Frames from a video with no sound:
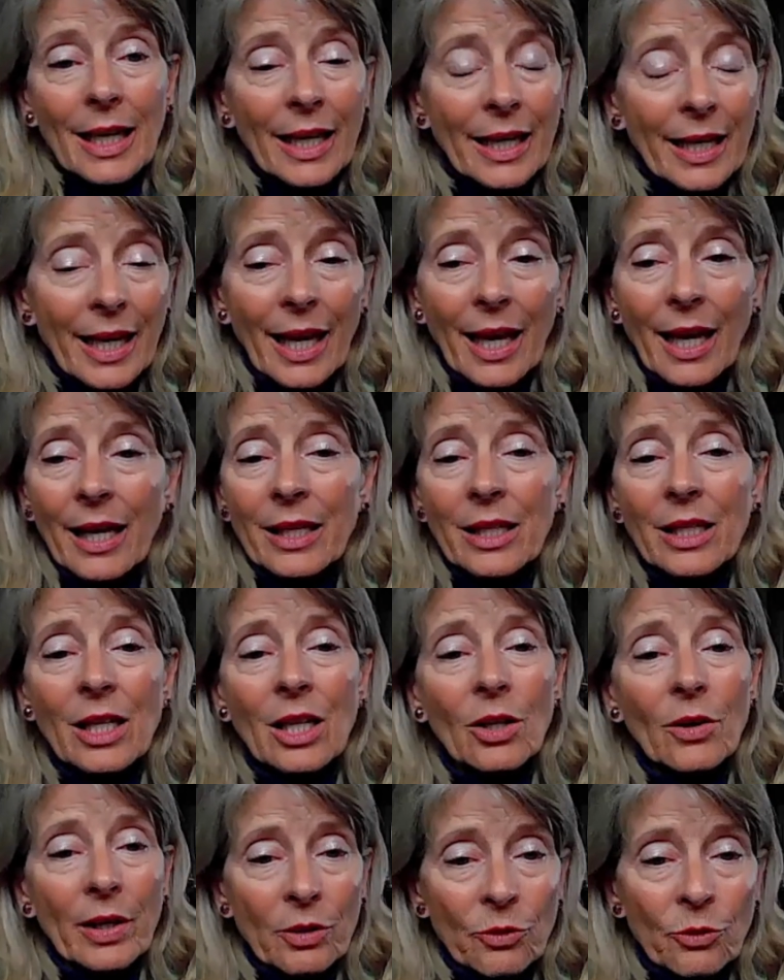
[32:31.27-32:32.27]
I
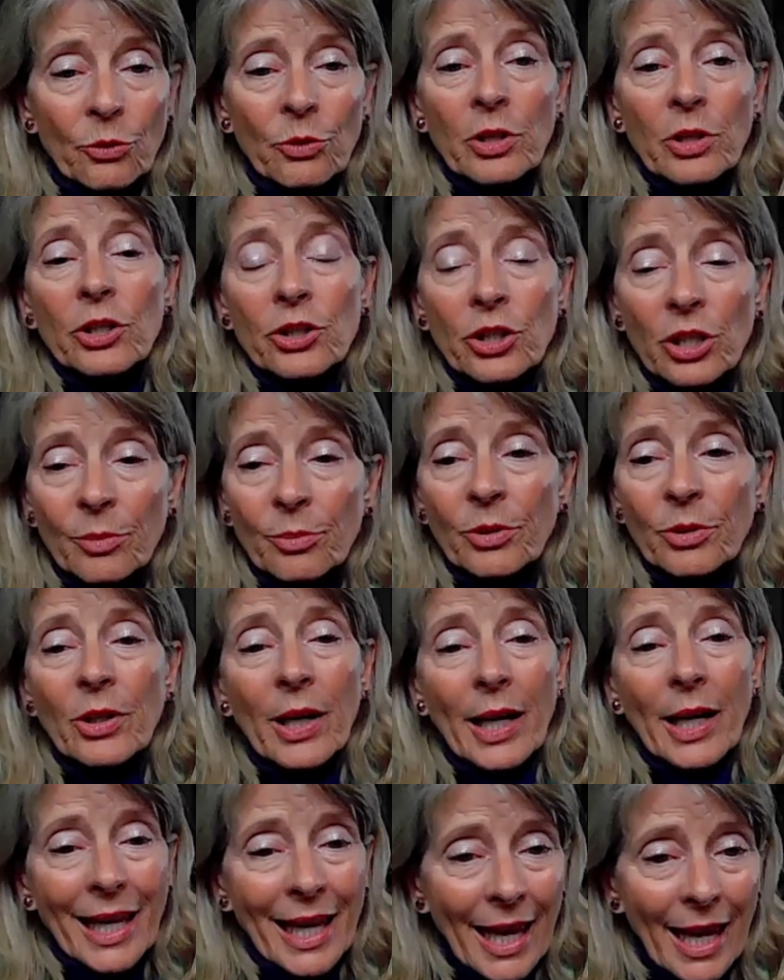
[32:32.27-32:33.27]
can't, through an
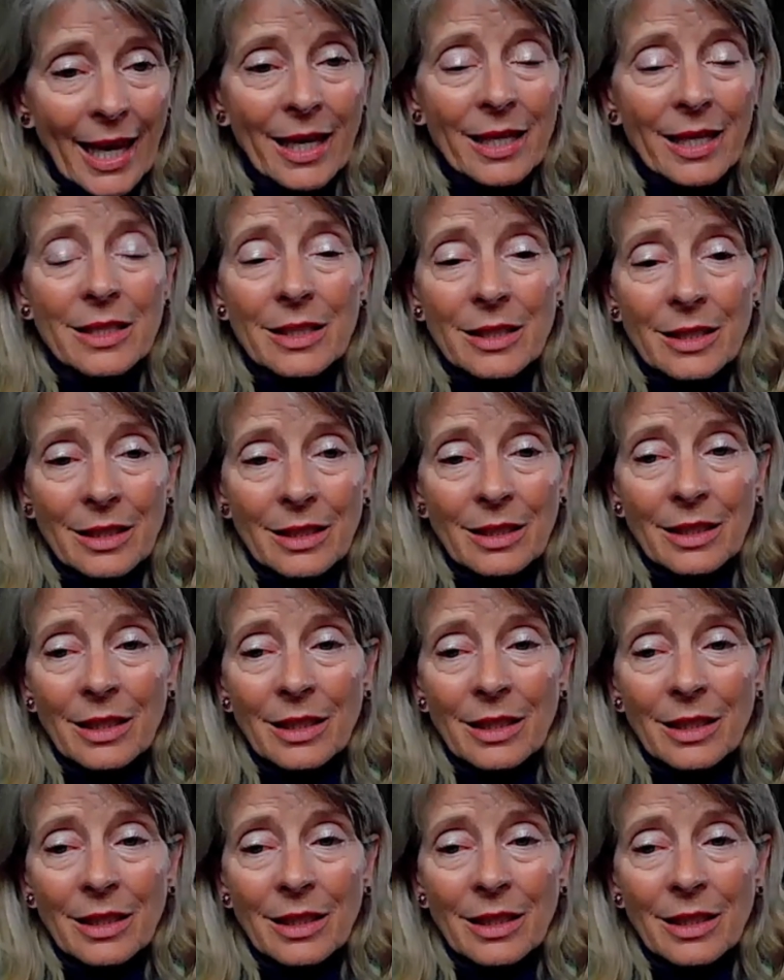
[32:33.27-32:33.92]
interpreter, I can't